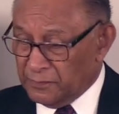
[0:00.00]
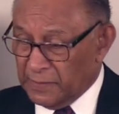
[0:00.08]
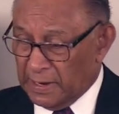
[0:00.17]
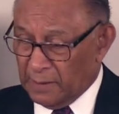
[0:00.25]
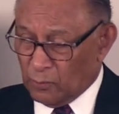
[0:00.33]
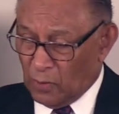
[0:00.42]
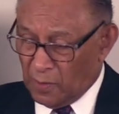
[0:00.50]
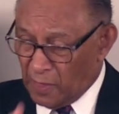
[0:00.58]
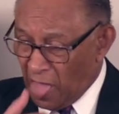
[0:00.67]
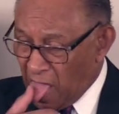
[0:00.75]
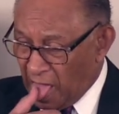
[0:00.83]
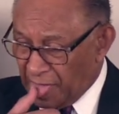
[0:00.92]
and I'm
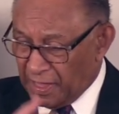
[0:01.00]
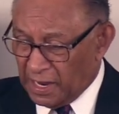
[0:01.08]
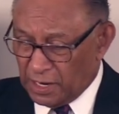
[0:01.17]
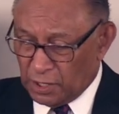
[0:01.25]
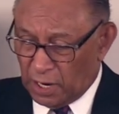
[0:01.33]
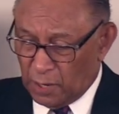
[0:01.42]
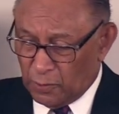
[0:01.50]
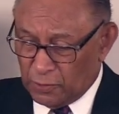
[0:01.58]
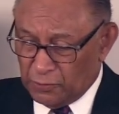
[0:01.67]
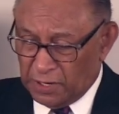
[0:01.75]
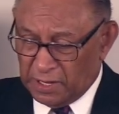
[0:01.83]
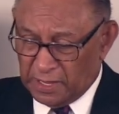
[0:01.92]
going, I think I, I will
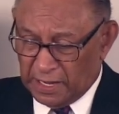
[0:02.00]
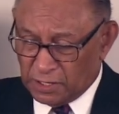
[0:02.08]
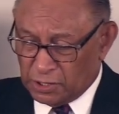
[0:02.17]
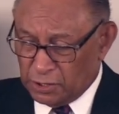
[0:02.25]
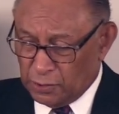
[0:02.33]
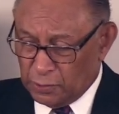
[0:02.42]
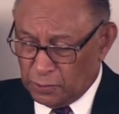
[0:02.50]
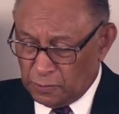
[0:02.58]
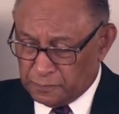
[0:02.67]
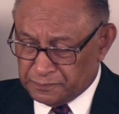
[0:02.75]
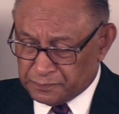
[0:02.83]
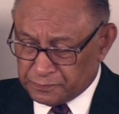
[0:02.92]
read that to
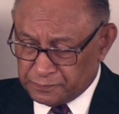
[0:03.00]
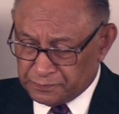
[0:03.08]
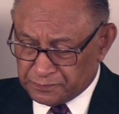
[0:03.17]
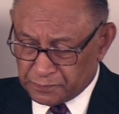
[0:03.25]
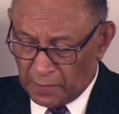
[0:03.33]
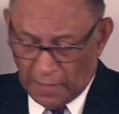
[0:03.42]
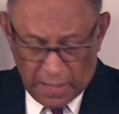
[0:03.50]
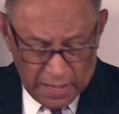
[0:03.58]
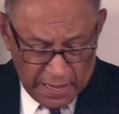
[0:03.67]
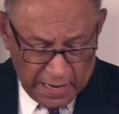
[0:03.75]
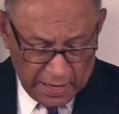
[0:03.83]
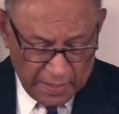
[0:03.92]
you.
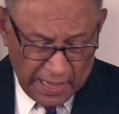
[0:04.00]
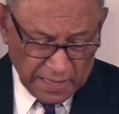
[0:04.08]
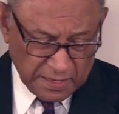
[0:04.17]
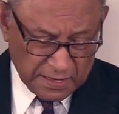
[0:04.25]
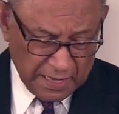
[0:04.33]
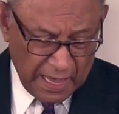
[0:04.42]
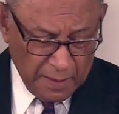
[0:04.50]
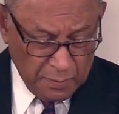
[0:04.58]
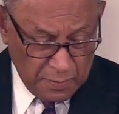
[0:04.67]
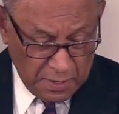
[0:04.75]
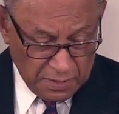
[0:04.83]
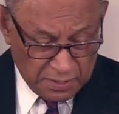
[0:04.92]
And that
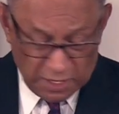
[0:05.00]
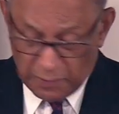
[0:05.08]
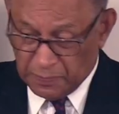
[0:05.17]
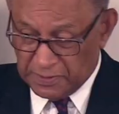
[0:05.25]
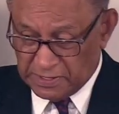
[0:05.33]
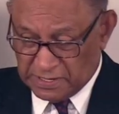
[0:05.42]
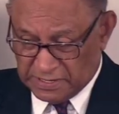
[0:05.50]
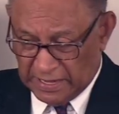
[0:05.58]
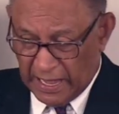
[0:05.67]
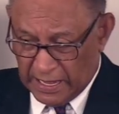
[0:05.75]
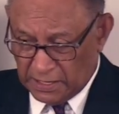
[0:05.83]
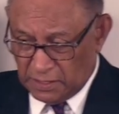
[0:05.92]
same serpent
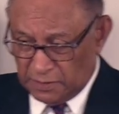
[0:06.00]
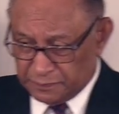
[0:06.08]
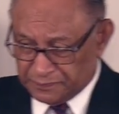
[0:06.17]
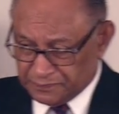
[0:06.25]
said,